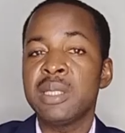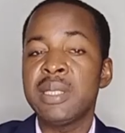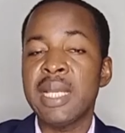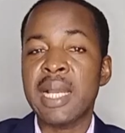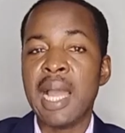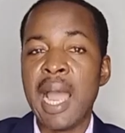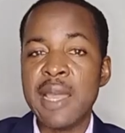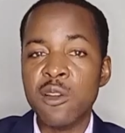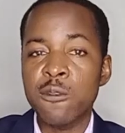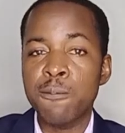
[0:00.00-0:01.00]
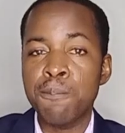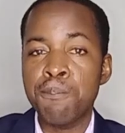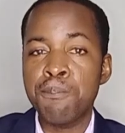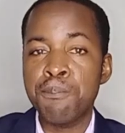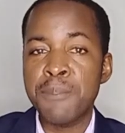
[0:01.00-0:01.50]
the kind of
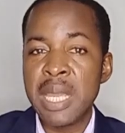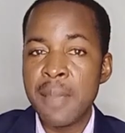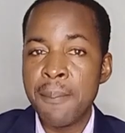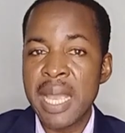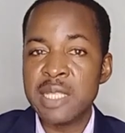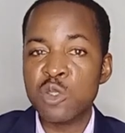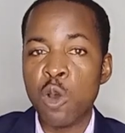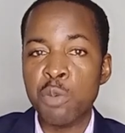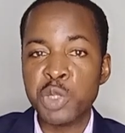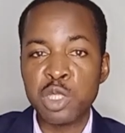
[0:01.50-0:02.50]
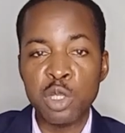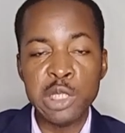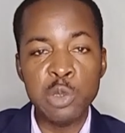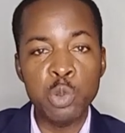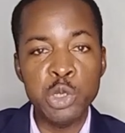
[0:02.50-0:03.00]
payment option
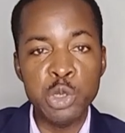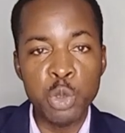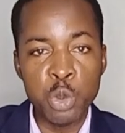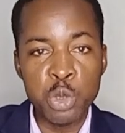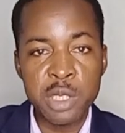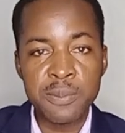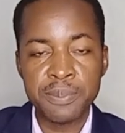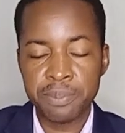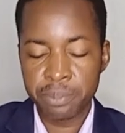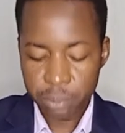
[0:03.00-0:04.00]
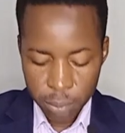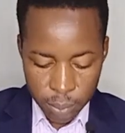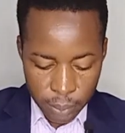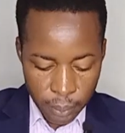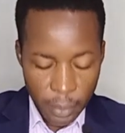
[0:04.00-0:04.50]
you will use,
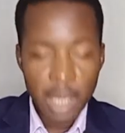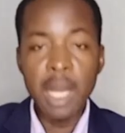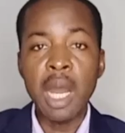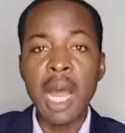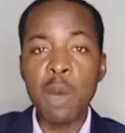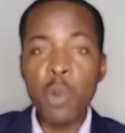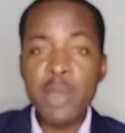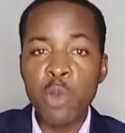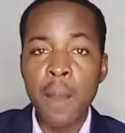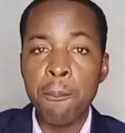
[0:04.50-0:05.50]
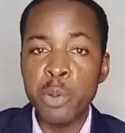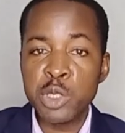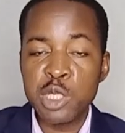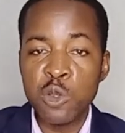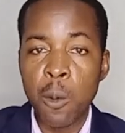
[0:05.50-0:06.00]
and when you are
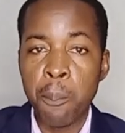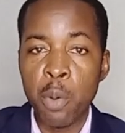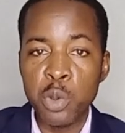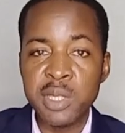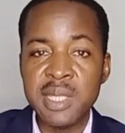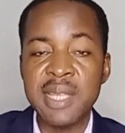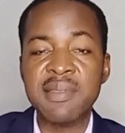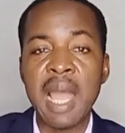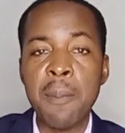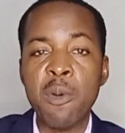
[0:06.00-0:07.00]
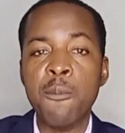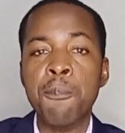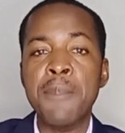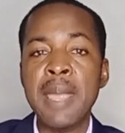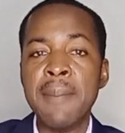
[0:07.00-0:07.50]
boosting your post, the type
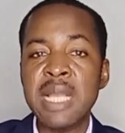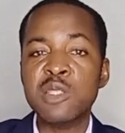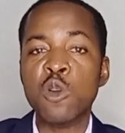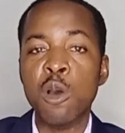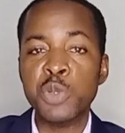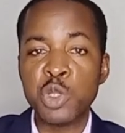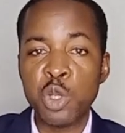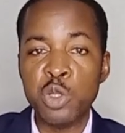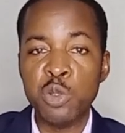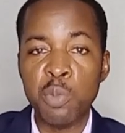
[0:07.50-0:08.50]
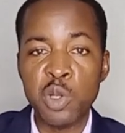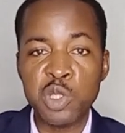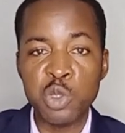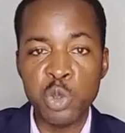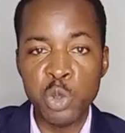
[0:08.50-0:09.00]
of payment option you
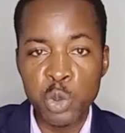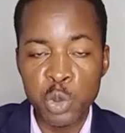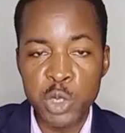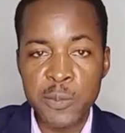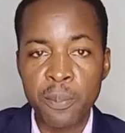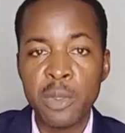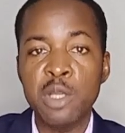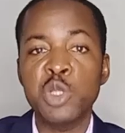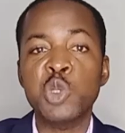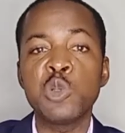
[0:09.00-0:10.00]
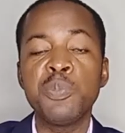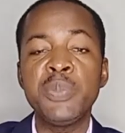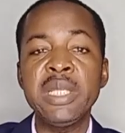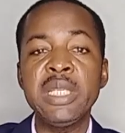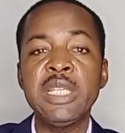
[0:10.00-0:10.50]
must use should
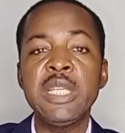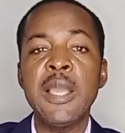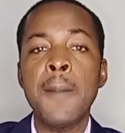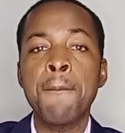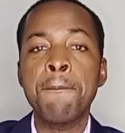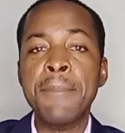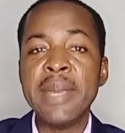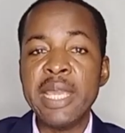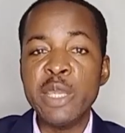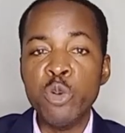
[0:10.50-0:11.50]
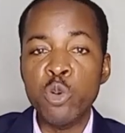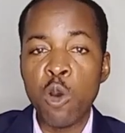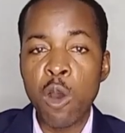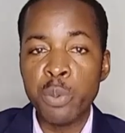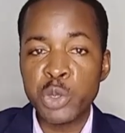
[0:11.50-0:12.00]
be pay you
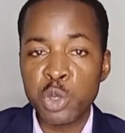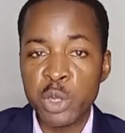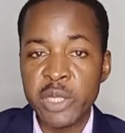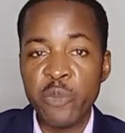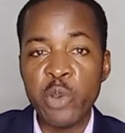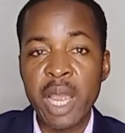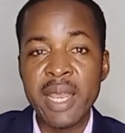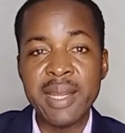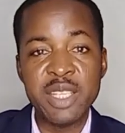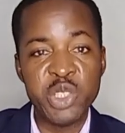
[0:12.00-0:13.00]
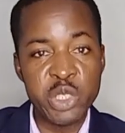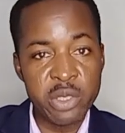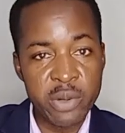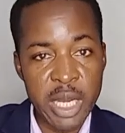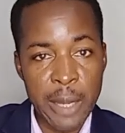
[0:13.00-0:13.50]
option. If you are in
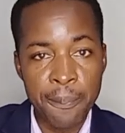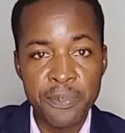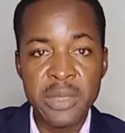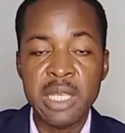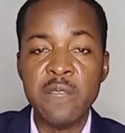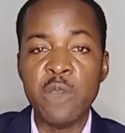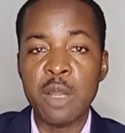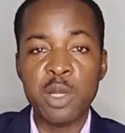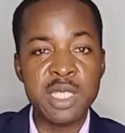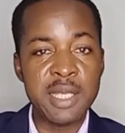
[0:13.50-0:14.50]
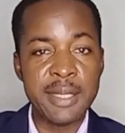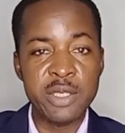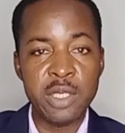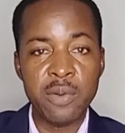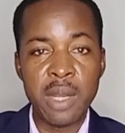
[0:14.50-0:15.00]
Nigeria, if you are not in
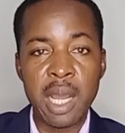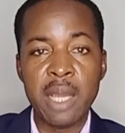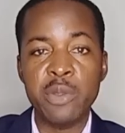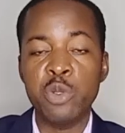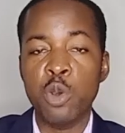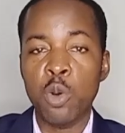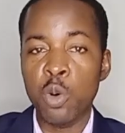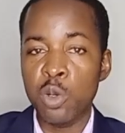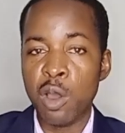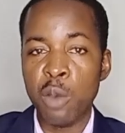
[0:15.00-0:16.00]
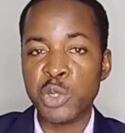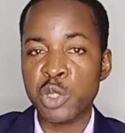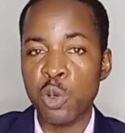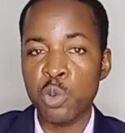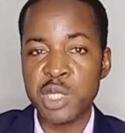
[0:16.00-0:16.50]
Nigeria, your own
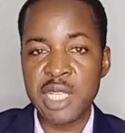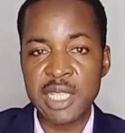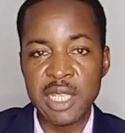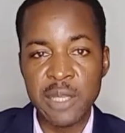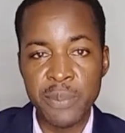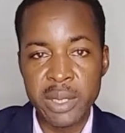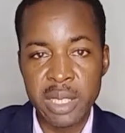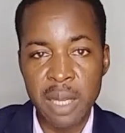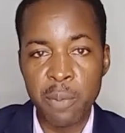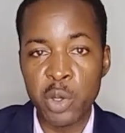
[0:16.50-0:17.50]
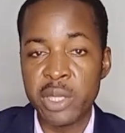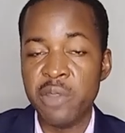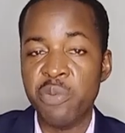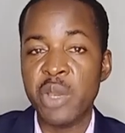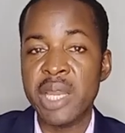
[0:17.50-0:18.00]
option will certainly be there. But
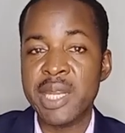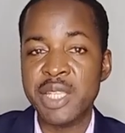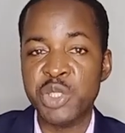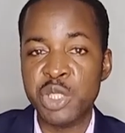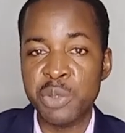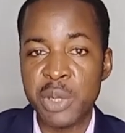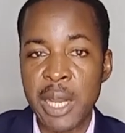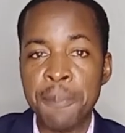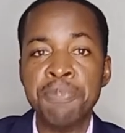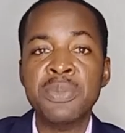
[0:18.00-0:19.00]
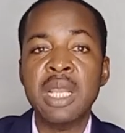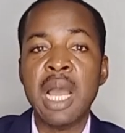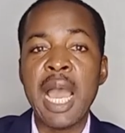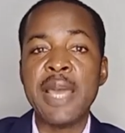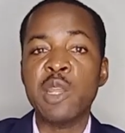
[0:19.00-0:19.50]
if you are in Nigeria,
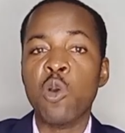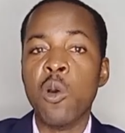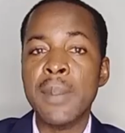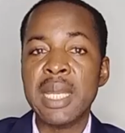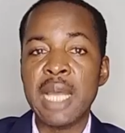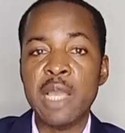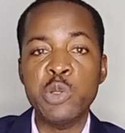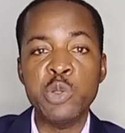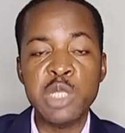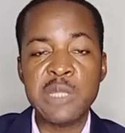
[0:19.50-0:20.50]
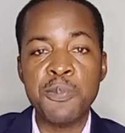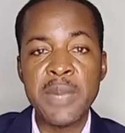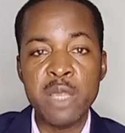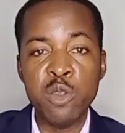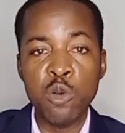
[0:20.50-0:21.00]
I recommend that you use
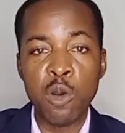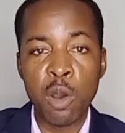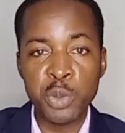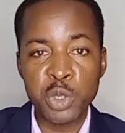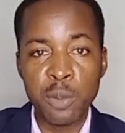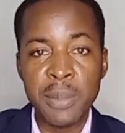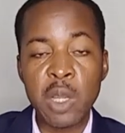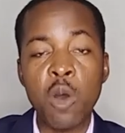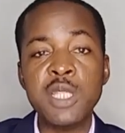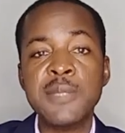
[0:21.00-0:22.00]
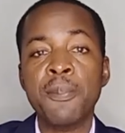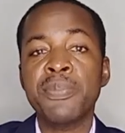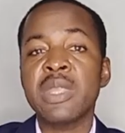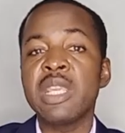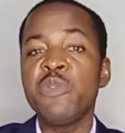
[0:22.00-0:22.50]
pay you option, because
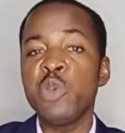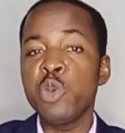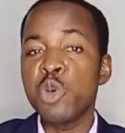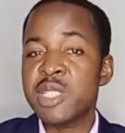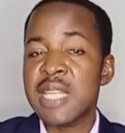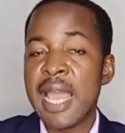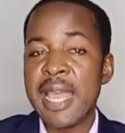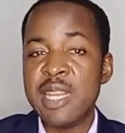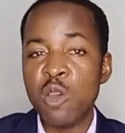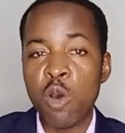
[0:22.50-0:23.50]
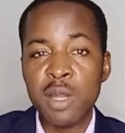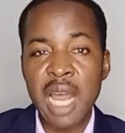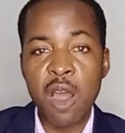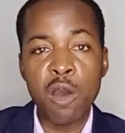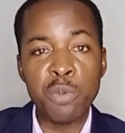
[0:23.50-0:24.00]
if you use any
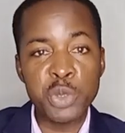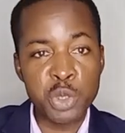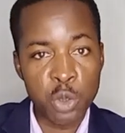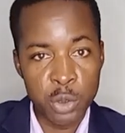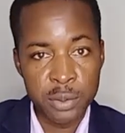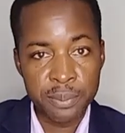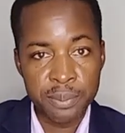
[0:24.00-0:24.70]
other option,